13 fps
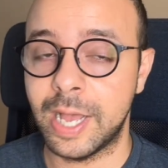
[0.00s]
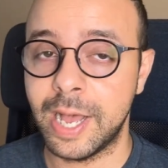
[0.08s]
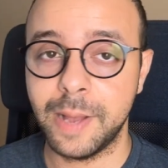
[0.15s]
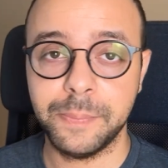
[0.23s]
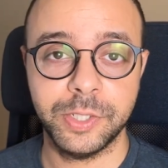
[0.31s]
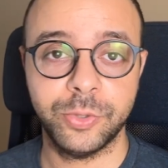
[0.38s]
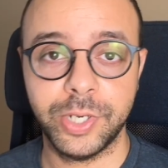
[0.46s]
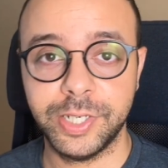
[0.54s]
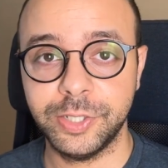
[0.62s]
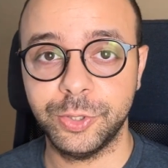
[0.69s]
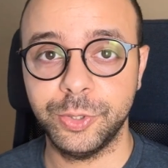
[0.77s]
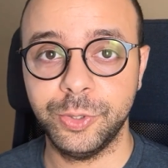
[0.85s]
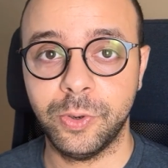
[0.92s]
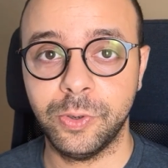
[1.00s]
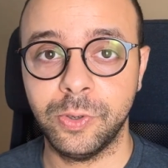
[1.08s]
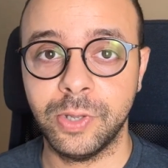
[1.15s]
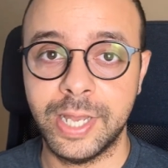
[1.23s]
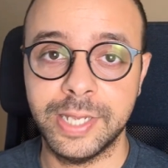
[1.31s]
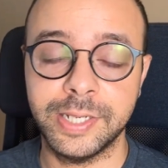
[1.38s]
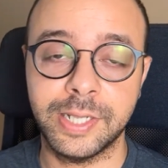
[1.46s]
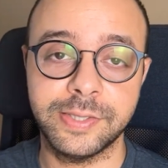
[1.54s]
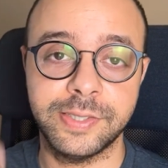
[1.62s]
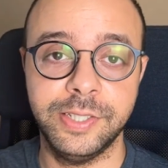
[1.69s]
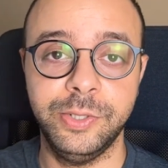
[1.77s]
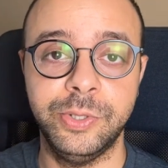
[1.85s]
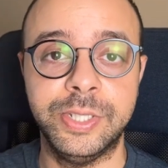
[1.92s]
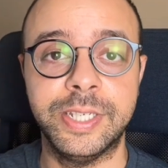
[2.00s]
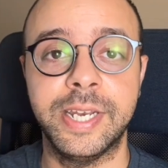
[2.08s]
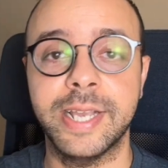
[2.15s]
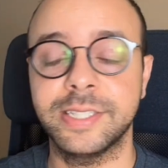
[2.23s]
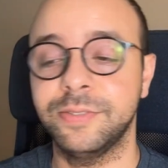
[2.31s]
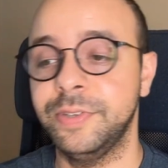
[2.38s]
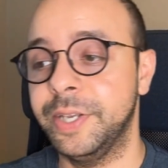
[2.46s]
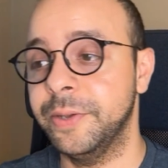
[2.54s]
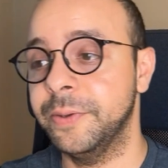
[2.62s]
Happy trading to you all, and I'll see you in the next video.